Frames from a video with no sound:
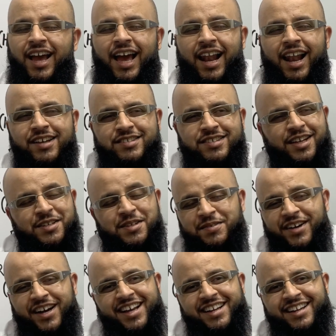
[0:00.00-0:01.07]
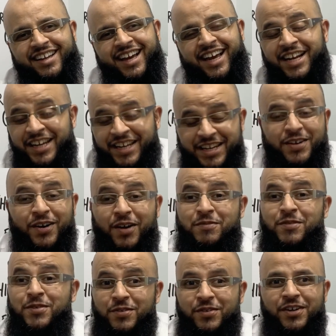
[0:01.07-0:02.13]
And I was like, SubhanAllah. And he got
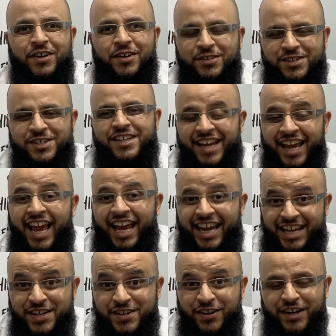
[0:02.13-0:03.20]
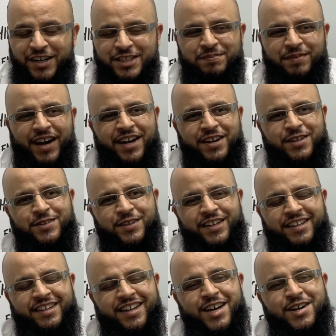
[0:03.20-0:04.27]
moved, you know, she, he got inspired as well.
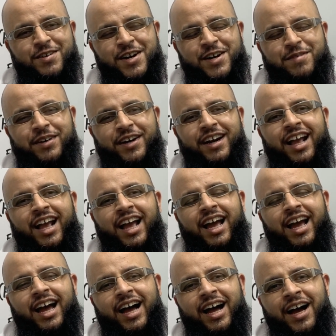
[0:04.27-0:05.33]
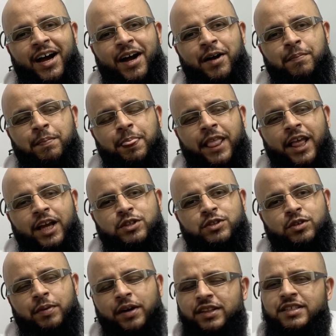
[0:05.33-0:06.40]
Allahu Akbar. Um,
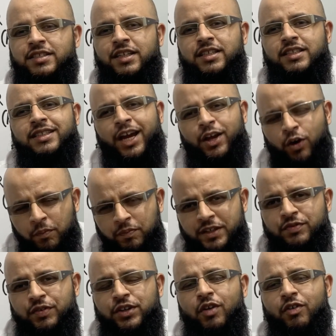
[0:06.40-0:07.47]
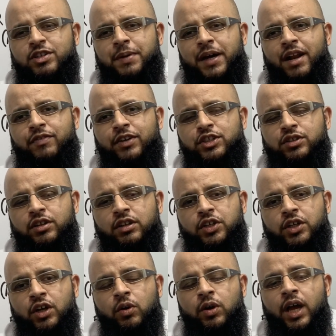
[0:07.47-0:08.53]
so brothers and sisters, I hope this video was beneficial,
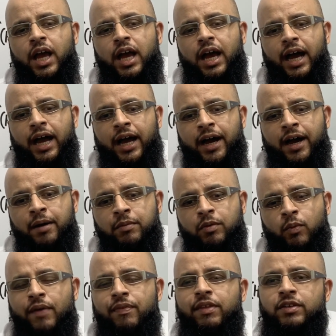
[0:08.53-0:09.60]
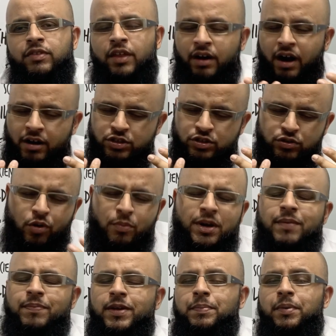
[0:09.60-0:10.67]
you know, um, when the, there are so
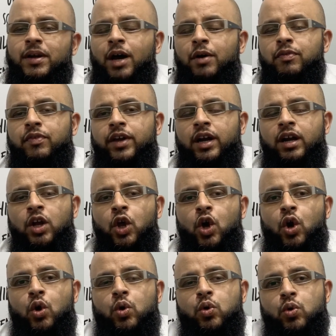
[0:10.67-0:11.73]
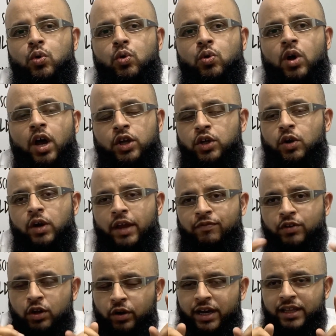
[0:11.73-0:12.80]
many people out there who, you know,
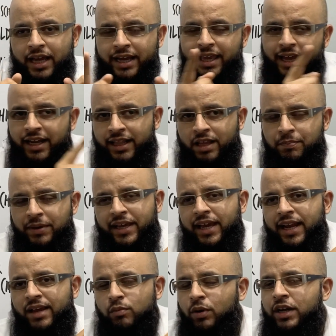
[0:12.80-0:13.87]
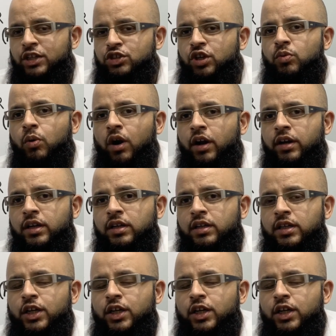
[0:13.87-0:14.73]
if you look at, again, in the beginning, what did she want?